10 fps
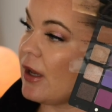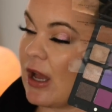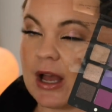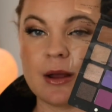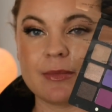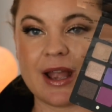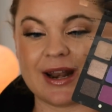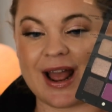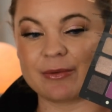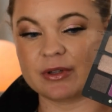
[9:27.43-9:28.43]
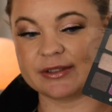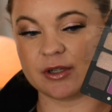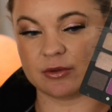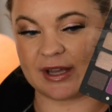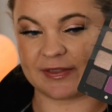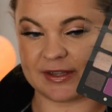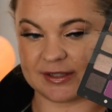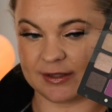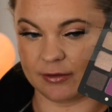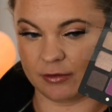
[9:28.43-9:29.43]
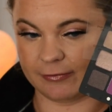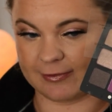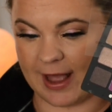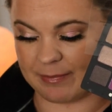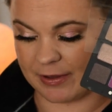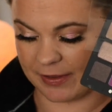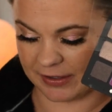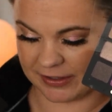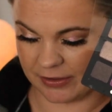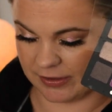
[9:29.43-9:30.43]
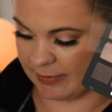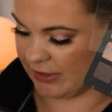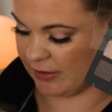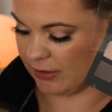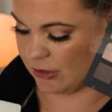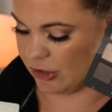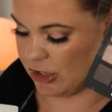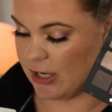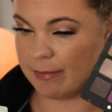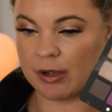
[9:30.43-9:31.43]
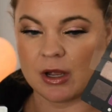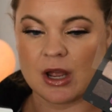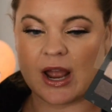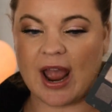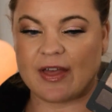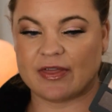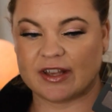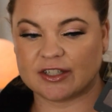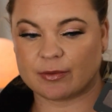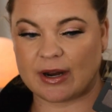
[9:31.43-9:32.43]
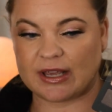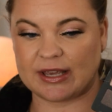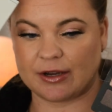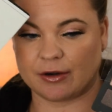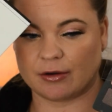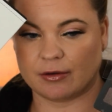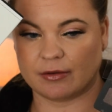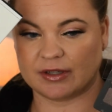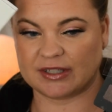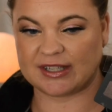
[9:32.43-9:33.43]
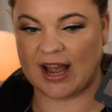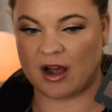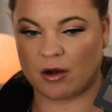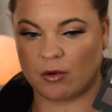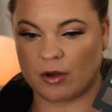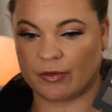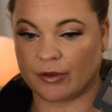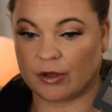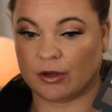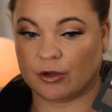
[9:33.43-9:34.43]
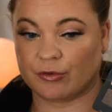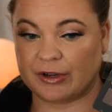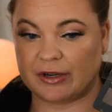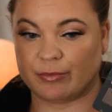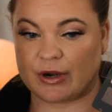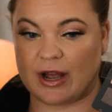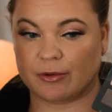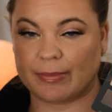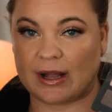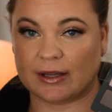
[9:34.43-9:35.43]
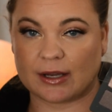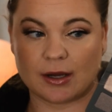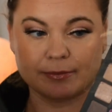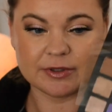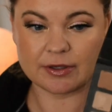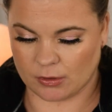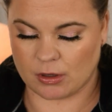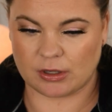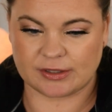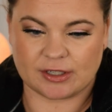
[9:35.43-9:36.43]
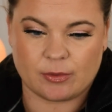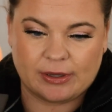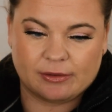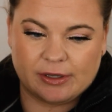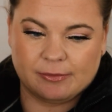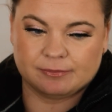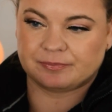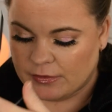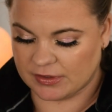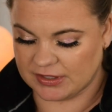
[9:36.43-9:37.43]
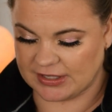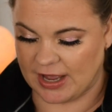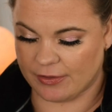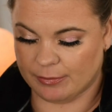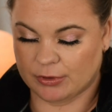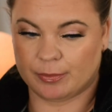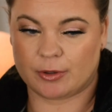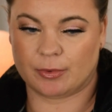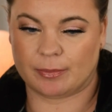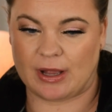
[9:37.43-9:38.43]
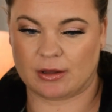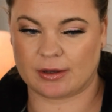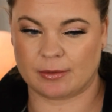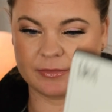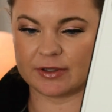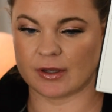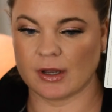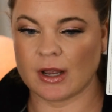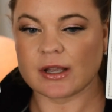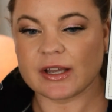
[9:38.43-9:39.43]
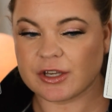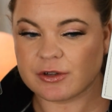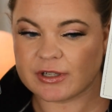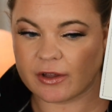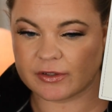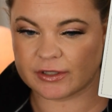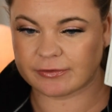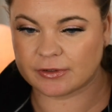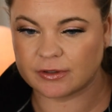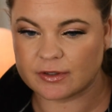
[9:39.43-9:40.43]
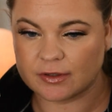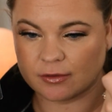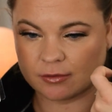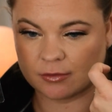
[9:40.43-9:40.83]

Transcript: And I really don't like these little flappy things here. This makes it look cheap. And this right here, this is how the green-brown palette comes. Consequently, this is how the blue-purple palette comes. Can you tell the difference?